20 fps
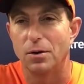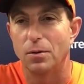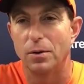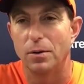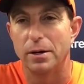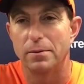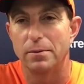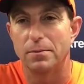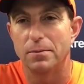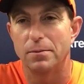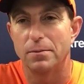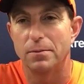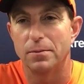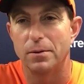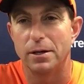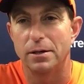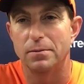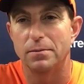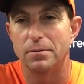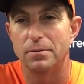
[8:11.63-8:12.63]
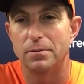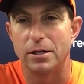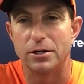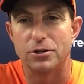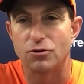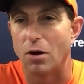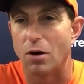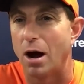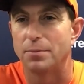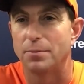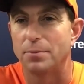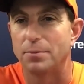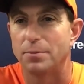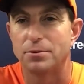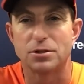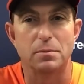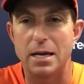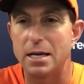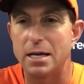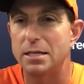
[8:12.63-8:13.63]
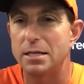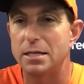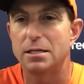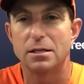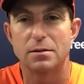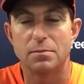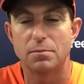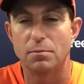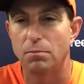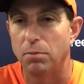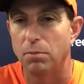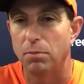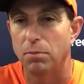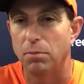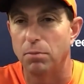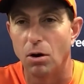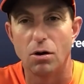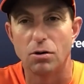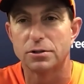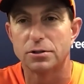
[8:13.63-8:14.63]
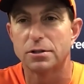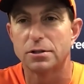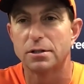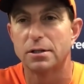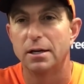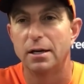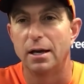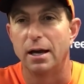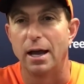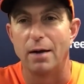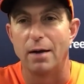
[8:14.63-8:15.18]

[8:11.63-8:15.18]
You know, we dropped some easy balls